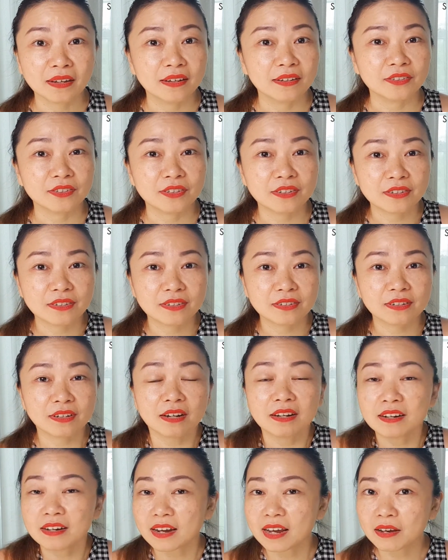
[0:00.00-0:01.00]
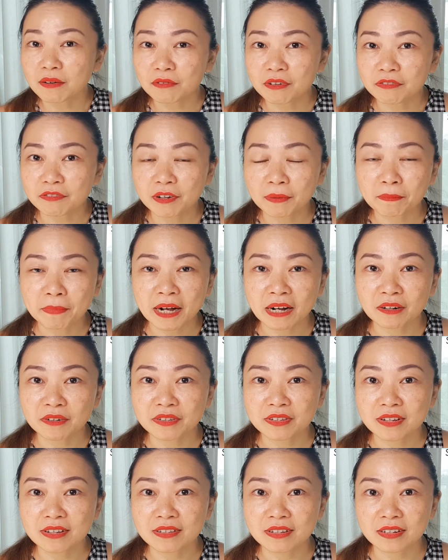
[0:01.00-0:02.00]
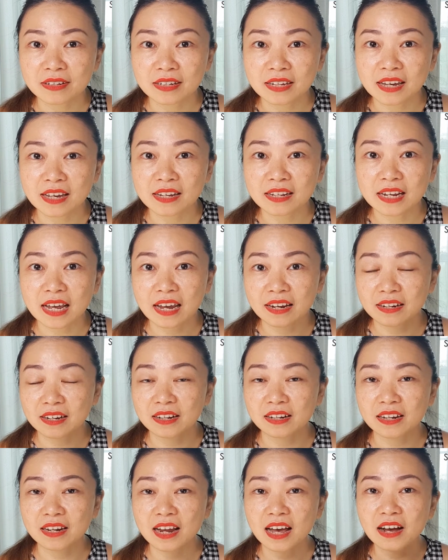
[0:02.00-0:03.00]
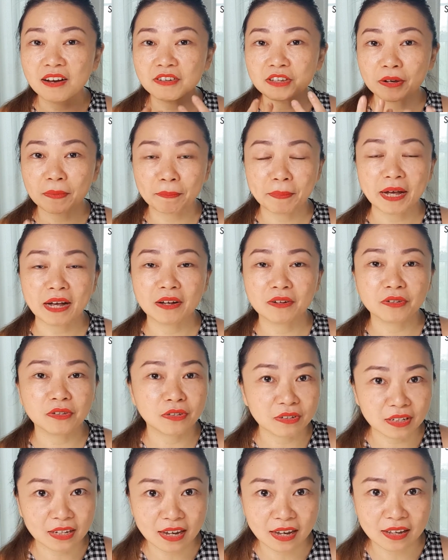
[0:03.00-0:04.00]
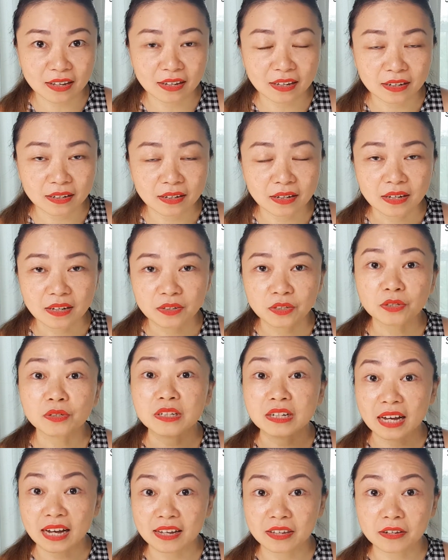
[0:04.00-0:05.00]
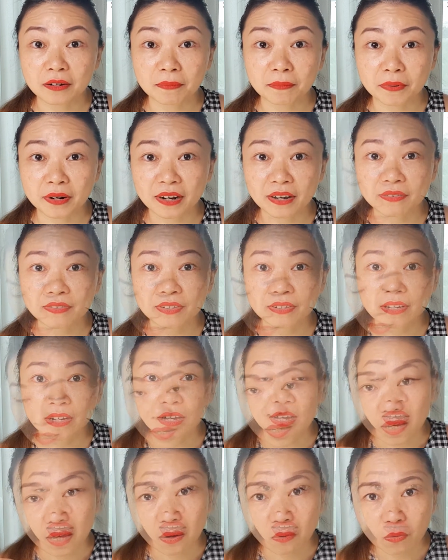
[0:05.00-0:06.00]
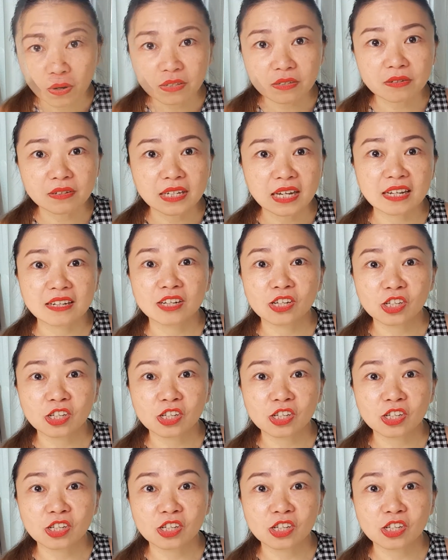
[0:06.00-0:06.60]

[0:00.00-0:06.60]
Just connect with your pulses again and allow your pulse to guide your breaths. And once you get the